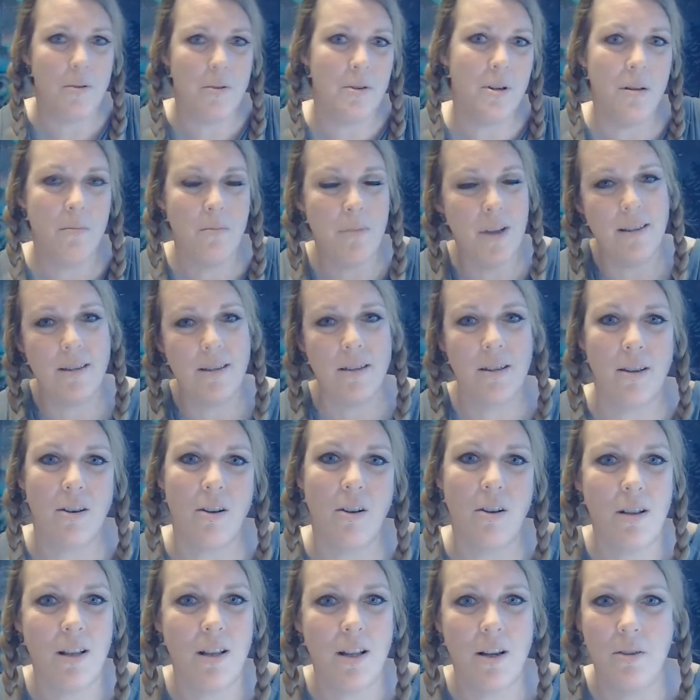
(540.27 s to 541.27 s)
and you mess it
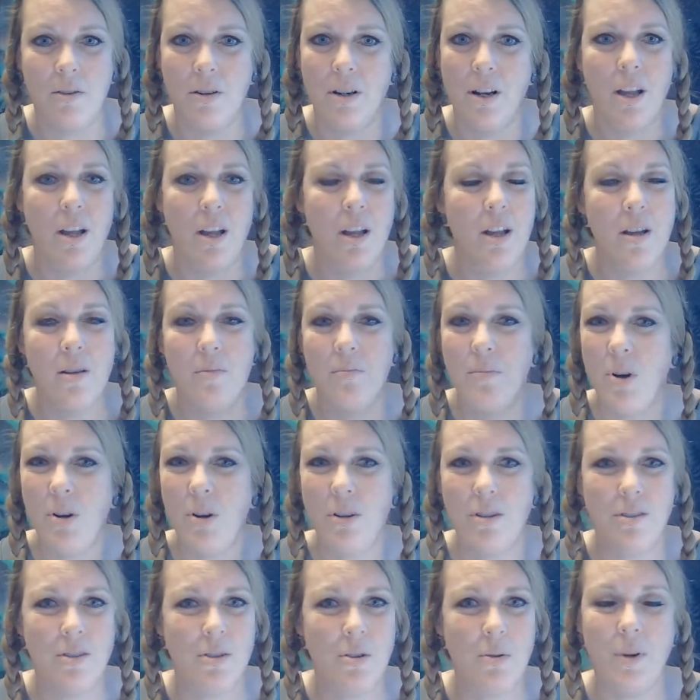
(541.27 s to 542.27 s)
all out.
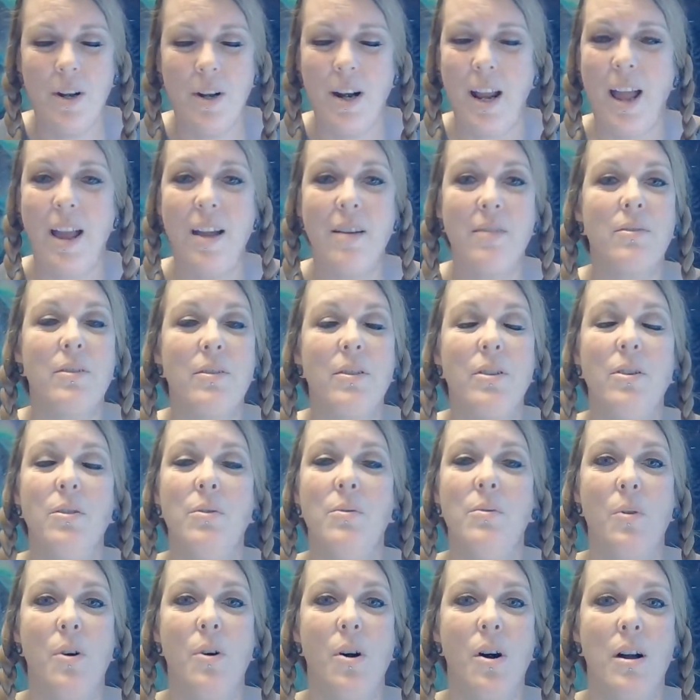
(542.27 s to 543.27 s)
Do whatever you
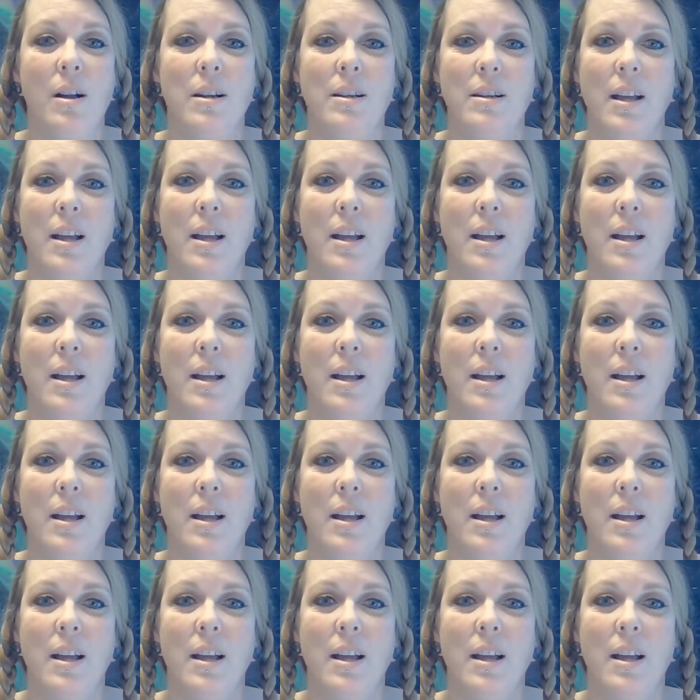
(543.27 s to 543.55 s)
want,